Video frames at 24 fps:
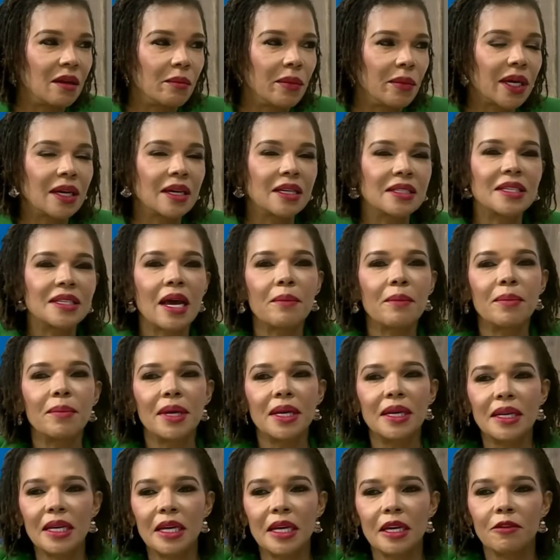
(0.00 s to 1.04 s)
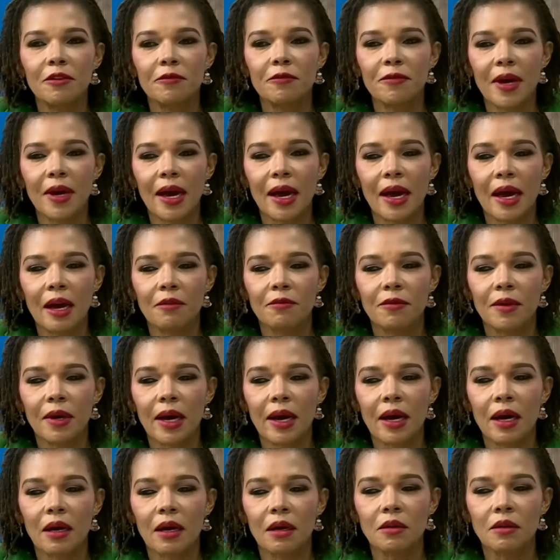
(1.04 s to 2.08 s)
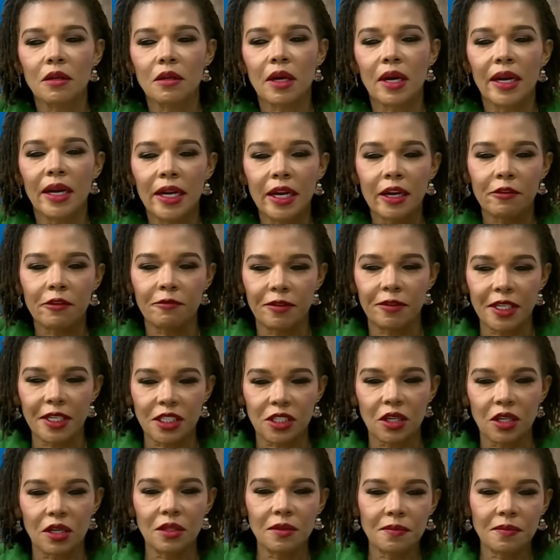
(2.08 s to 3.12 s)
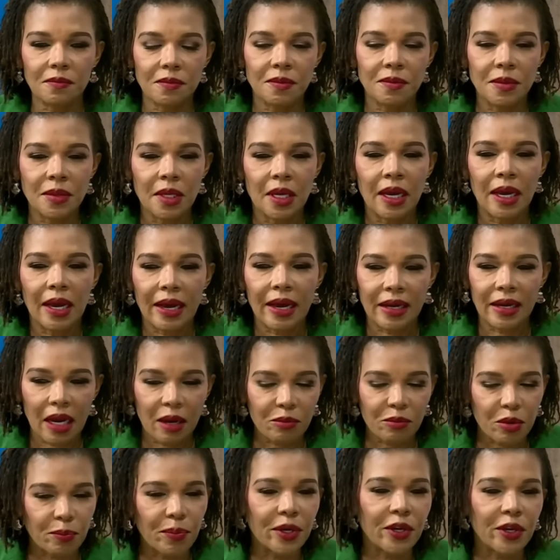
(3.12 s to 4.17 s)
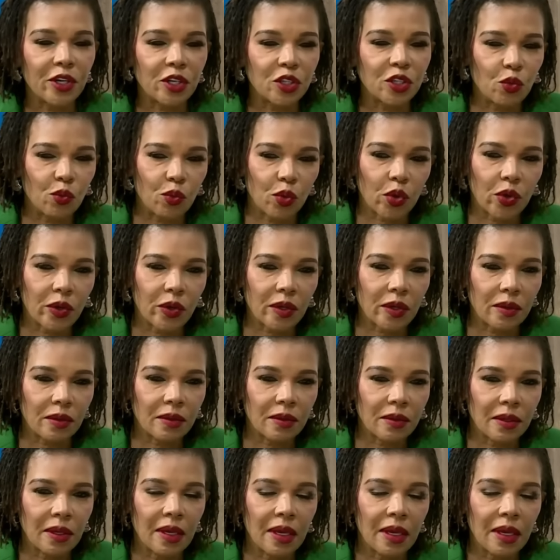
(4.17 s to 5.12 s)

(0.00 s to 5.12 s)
Because I believe if I have a clear vision and I'm prepared to work,